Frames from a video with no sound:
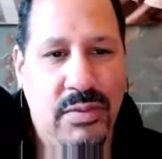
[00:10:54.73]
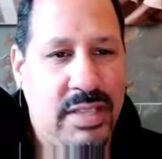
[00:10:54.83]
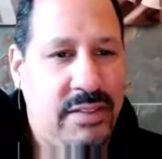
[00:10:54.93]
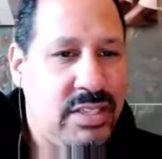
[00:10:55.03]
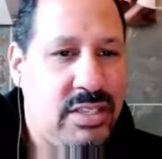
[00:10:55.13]
We'd
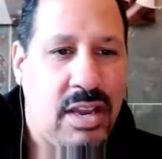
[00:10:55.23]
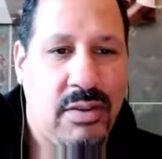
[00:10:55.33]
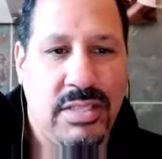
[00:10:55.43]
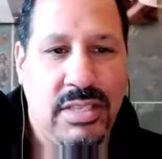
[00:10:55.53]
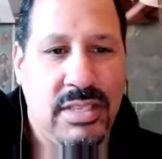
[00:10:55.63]
love to talk
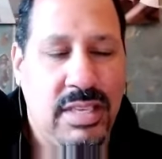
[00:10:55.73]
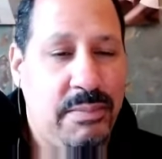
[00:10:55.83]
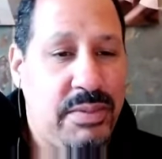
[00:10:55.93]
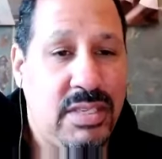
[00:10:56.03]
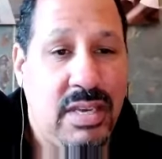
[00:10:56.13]
with you and
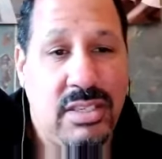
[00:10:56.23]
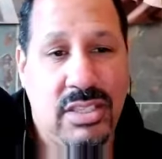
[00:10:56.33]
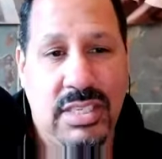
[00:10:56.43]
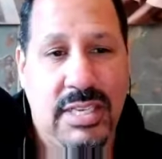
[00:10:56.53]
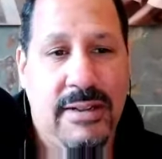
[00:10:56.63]
keep in touch.